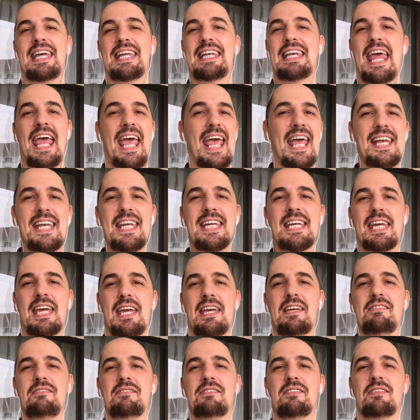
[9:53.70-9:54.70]
In any
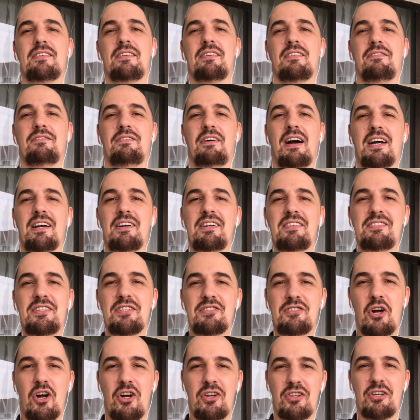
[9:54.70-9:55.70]
case,
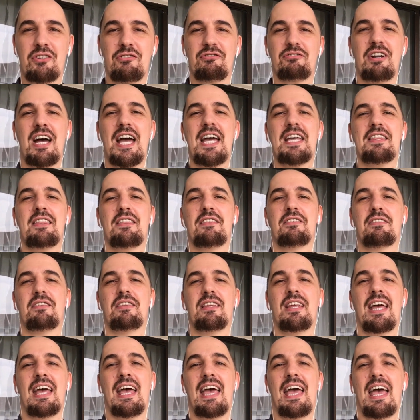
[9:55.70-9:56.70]
viruses are
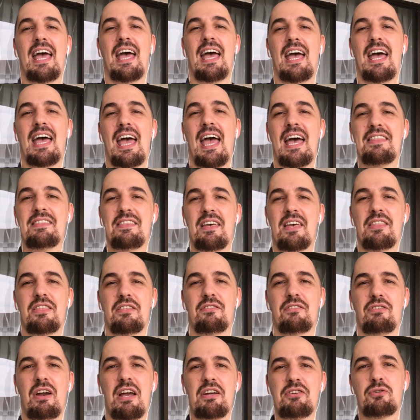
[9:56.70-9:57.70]
at the
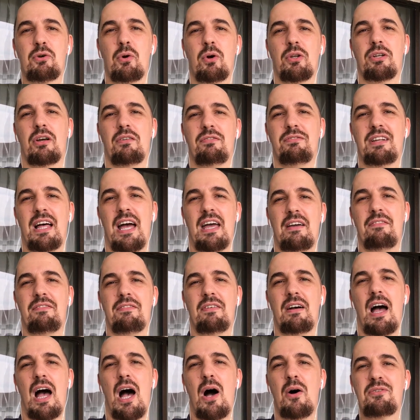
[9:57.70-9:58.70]
threshold of life.
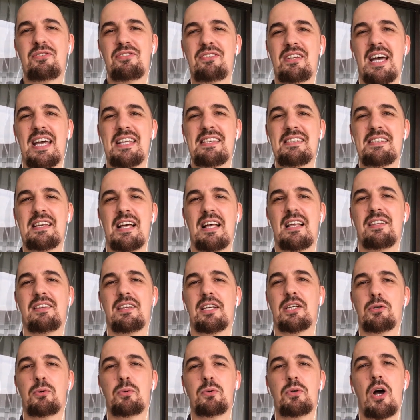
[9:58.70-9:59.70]
Outside
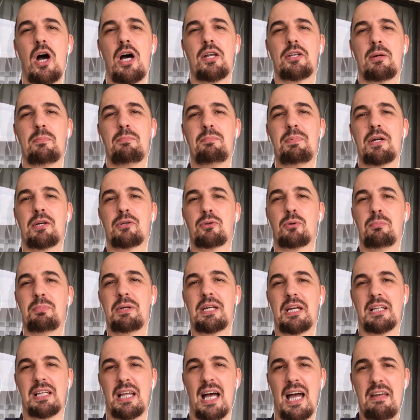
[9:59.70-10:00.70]
cells, they do not appear to
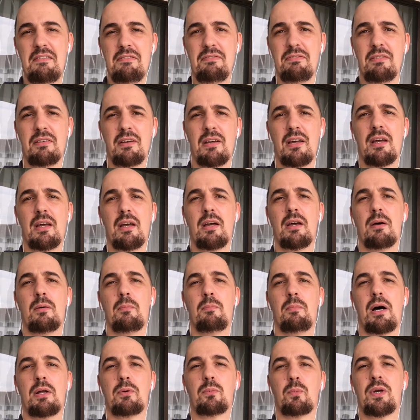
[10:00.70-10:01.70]
be alive,
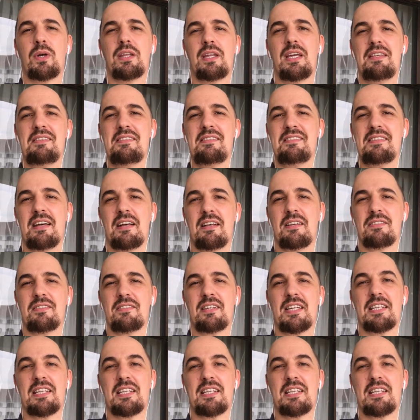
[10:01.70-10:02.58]
but within cells,